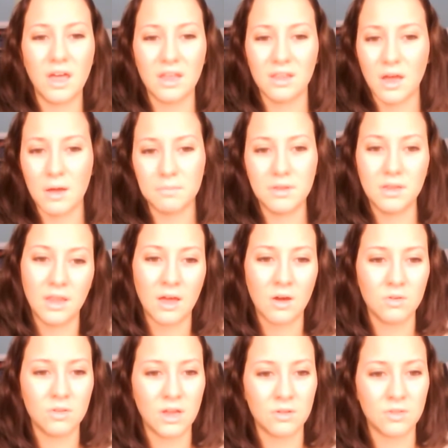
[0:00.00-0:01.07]
and up to
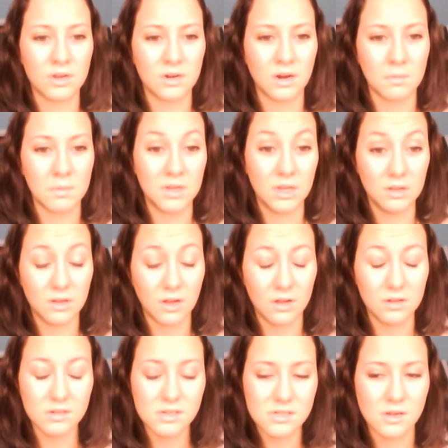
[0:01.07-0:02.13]
now that I'm an
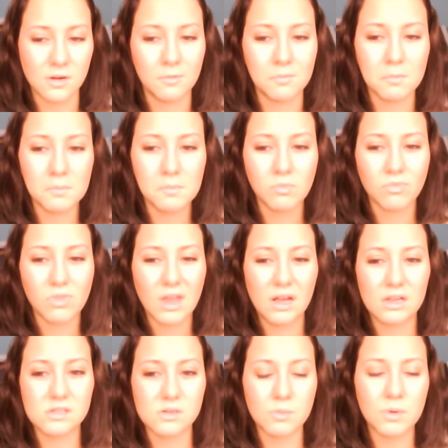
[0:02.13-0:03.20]
adult. So
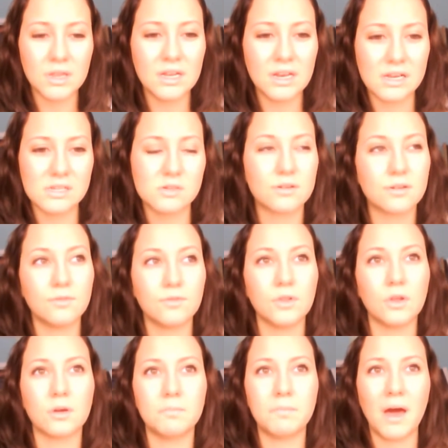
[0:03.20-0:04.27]
it's a really nice sort of
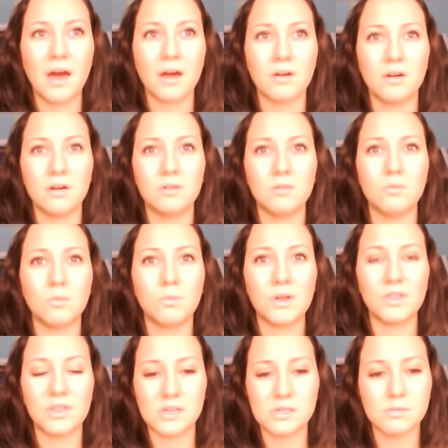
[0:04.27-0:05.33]
look back on
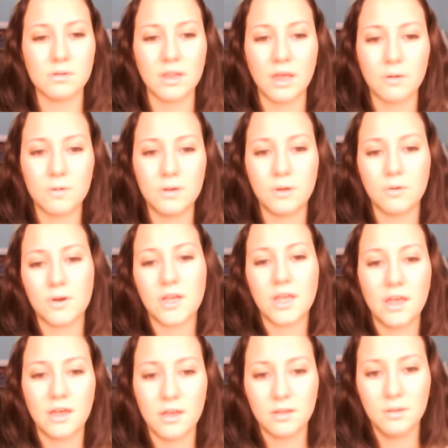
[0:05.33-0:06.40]
what things were like when you were a
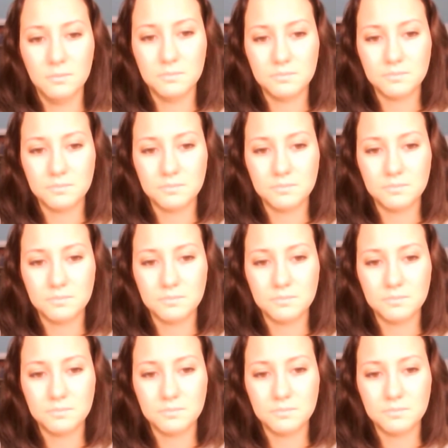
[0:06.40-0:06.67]
kid.